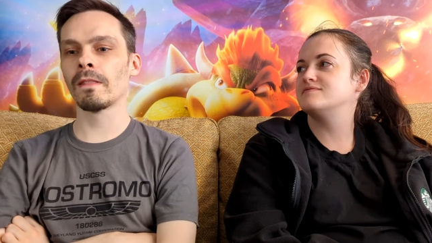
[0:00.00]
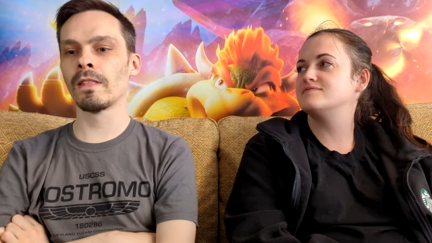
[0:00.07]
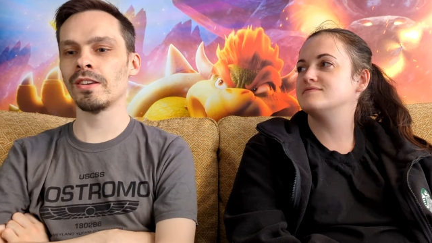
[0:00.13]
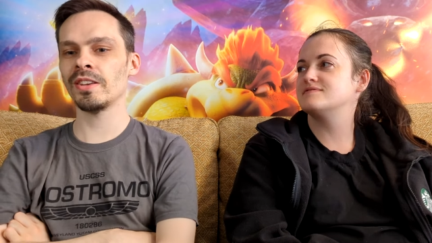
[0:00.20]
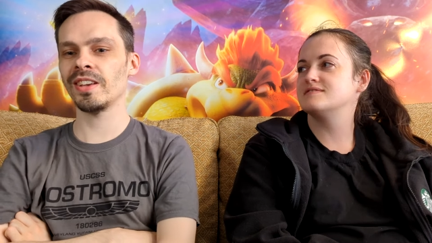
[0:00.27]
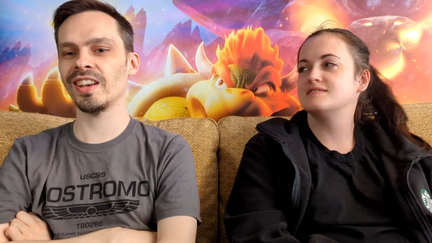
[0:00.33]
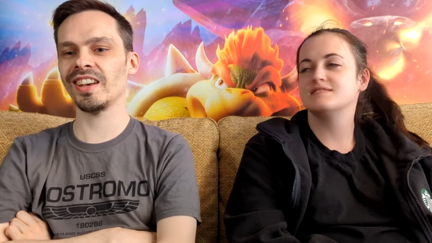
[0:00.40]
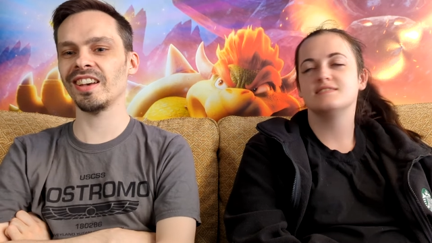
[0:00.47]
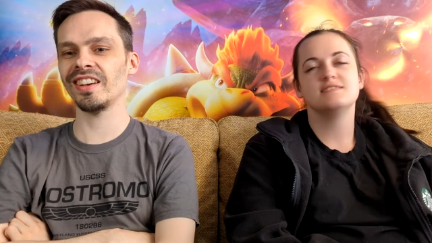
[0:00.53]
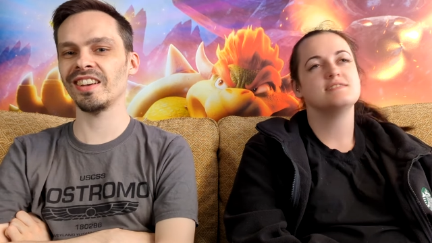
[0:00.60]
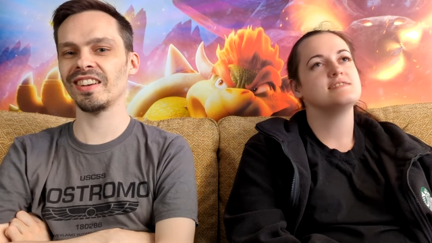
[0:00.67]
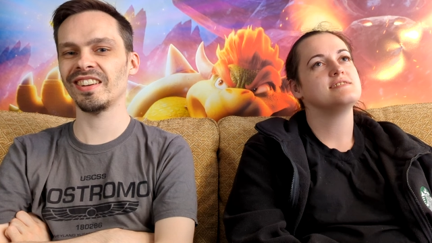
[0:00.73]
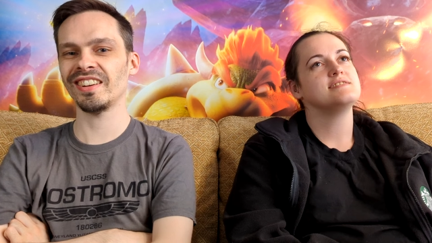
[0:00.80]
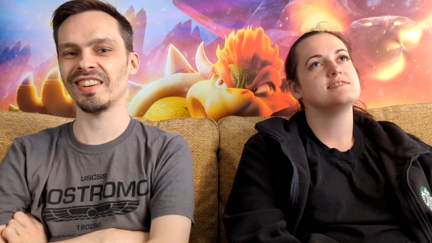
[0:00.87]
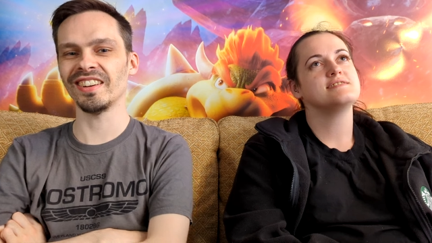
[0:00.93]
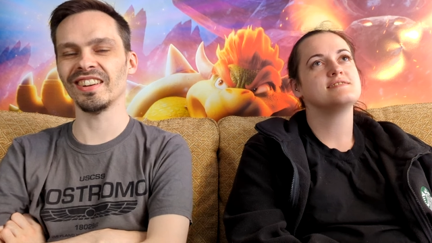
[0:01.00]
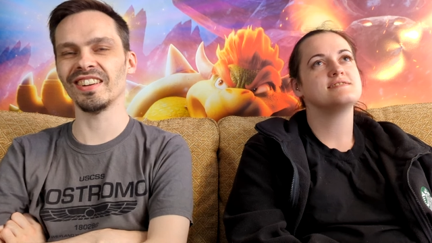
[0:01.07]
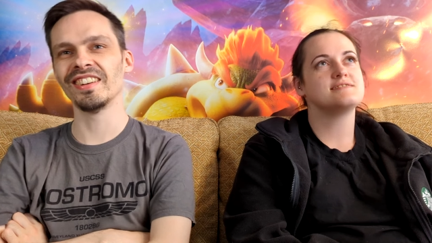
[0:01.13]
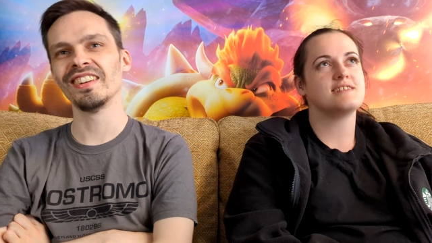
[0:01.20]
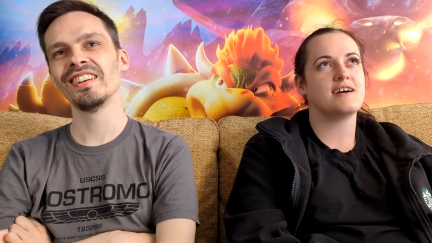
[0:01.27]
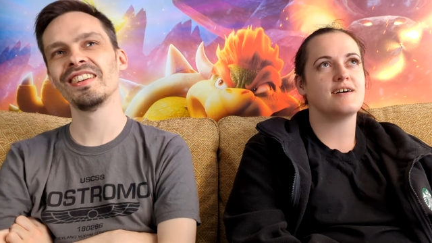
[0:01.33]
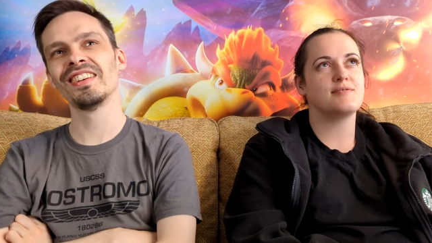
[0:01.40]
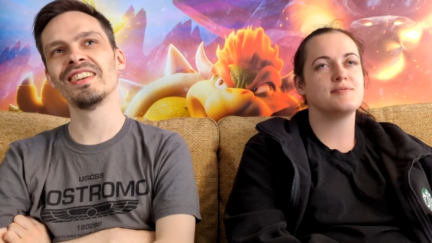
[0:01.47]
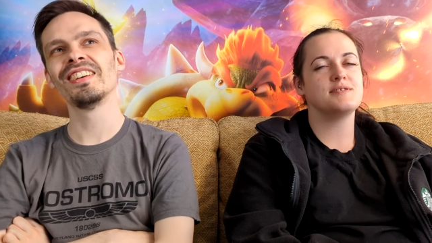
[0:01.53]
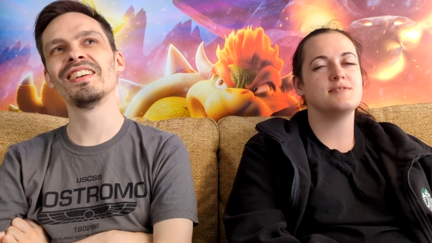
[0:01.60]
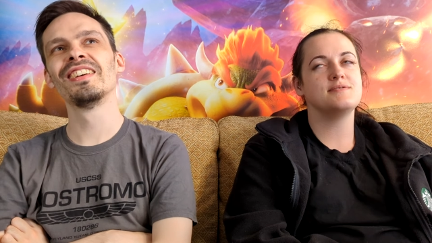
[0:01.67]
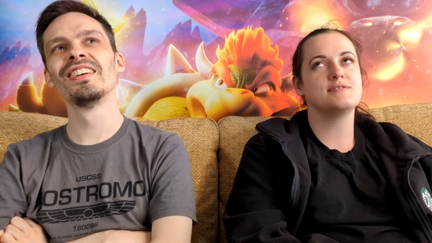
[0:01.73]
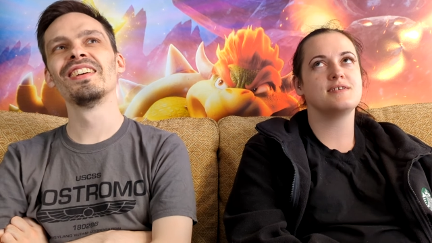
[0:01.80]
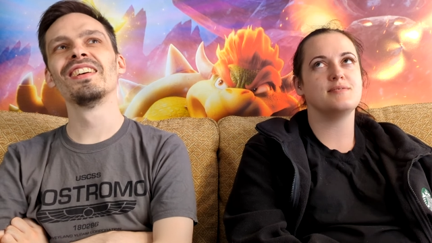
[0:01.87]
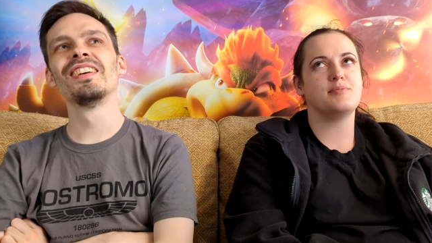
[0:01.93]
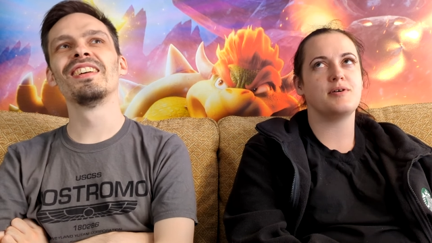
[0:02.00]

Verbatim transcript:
Speaker 1: Is that how we all keep